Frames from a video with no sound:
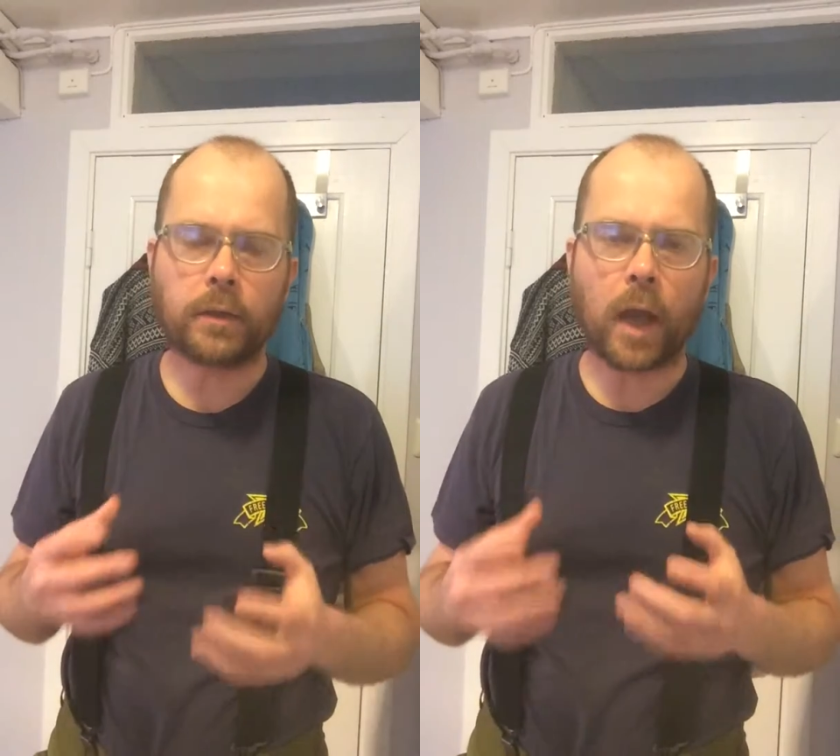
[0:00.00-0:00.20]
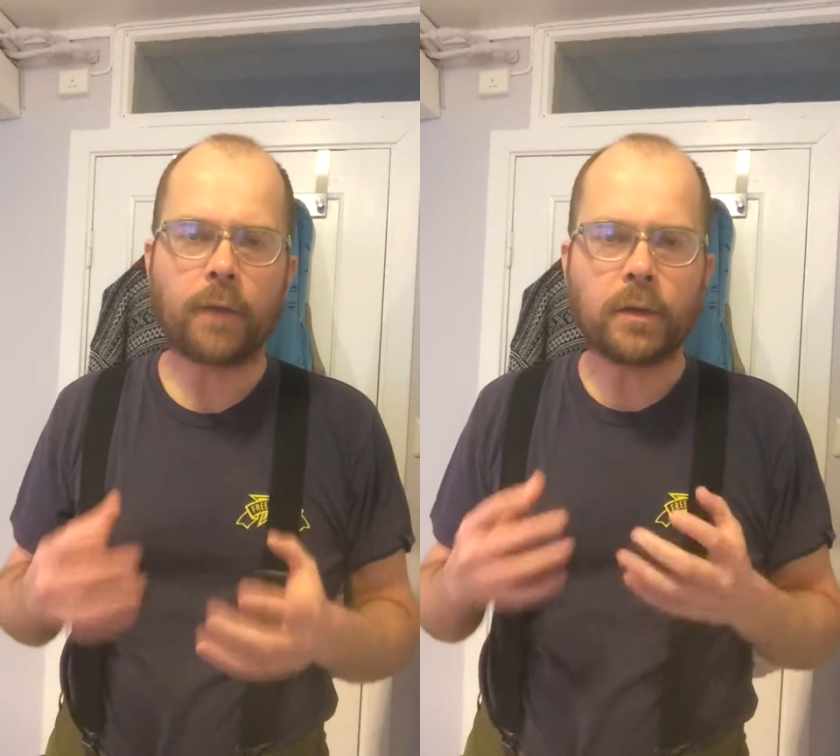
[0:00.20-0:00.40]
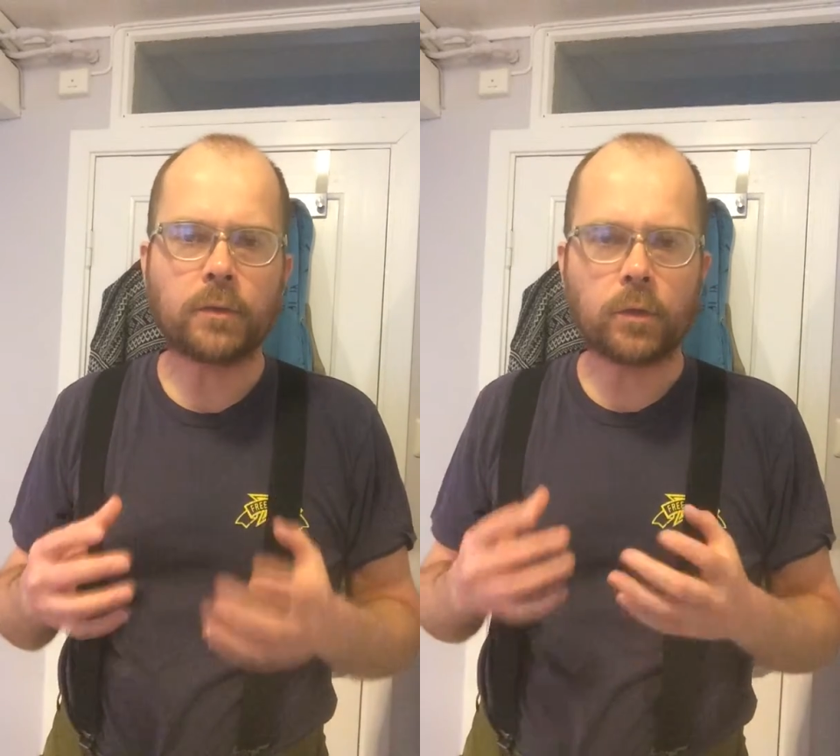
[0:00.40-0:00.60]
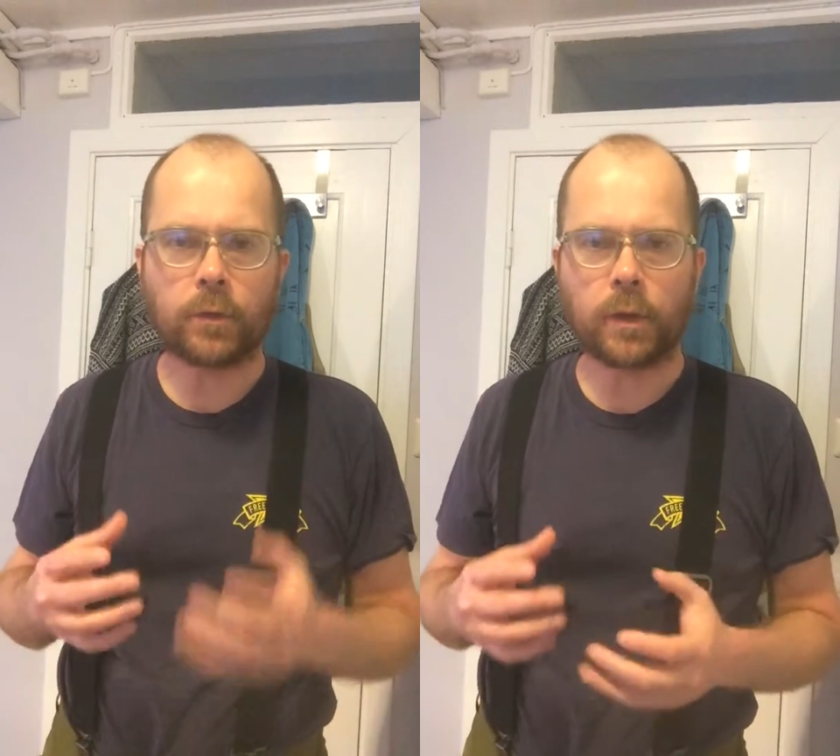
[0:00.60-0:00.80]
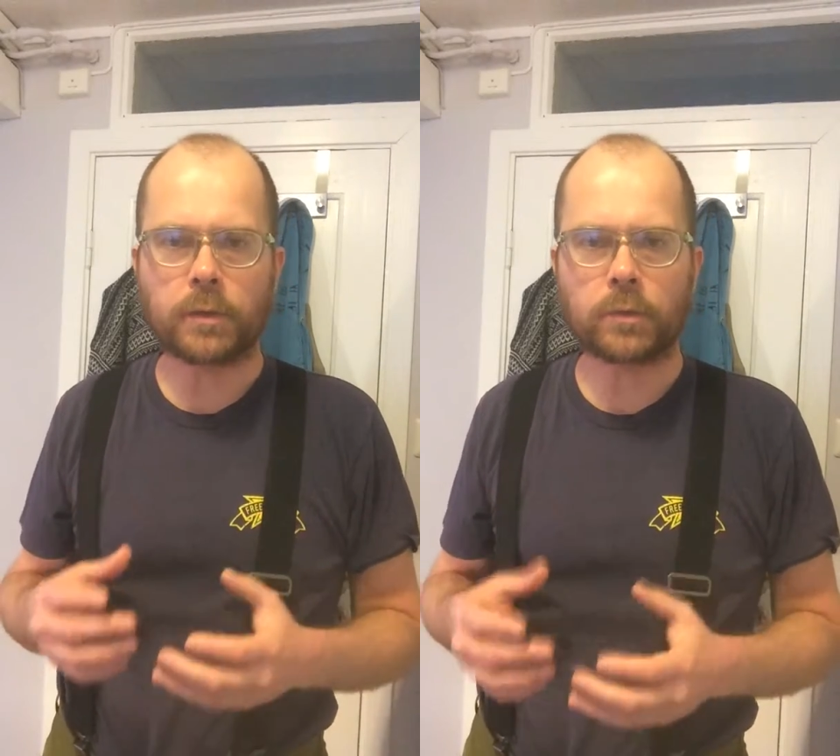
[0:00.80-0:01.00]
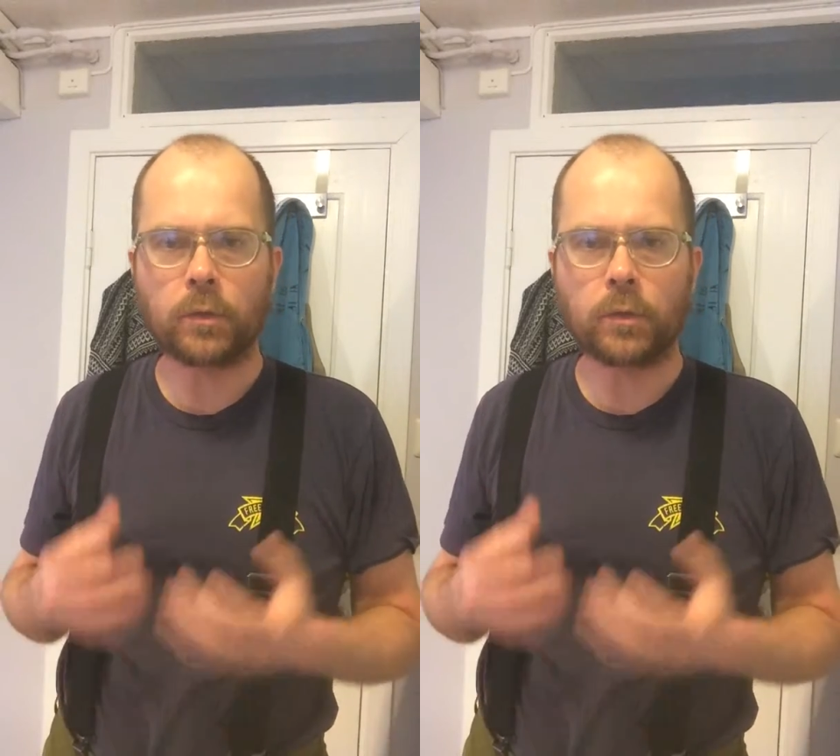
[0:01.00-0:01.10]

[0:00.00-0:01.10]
dive into this,